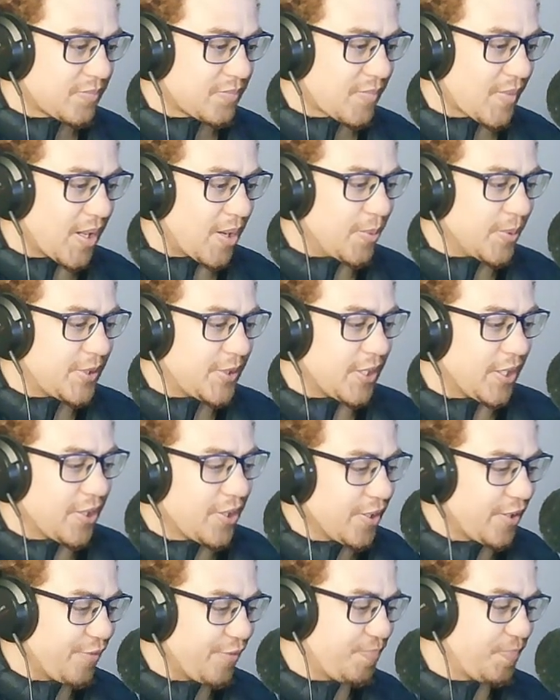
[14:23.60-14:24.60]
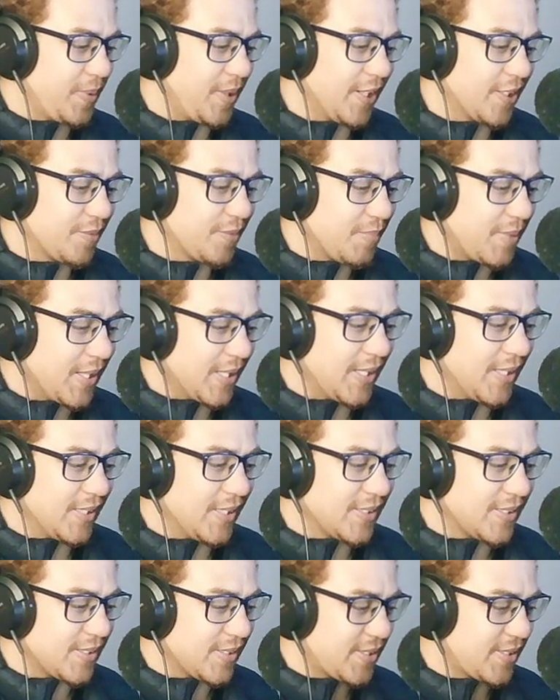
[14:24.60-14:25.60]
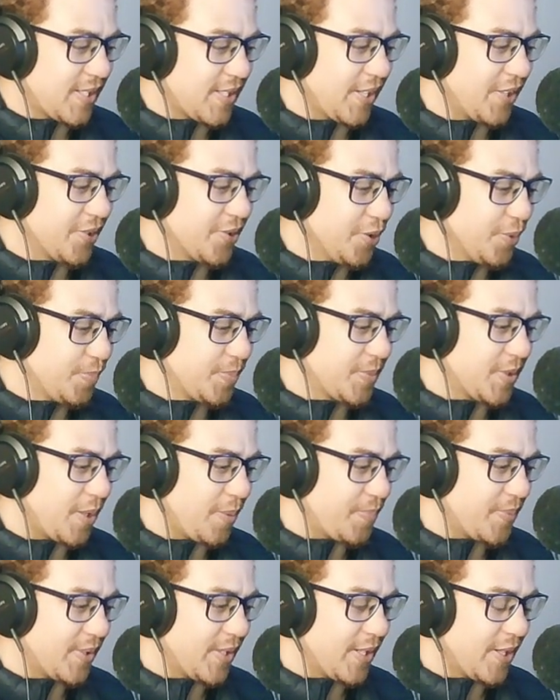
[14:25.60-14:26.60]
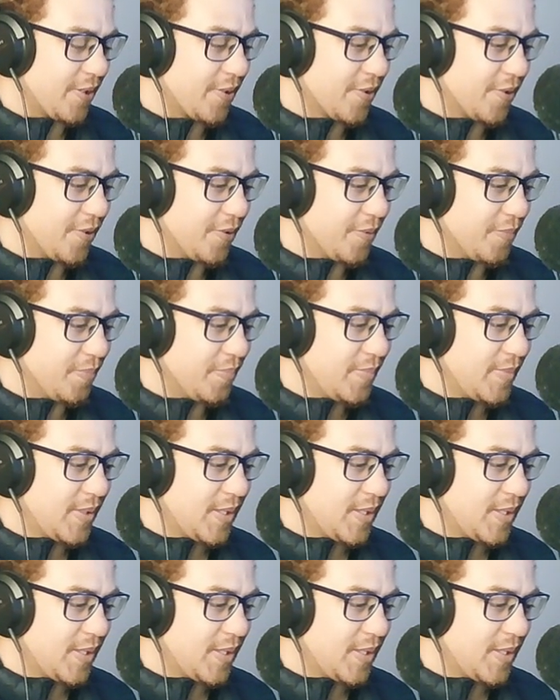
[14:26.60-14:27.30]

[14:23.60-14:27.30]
I wish I could have plugged my ears and stayed cooped up in that room.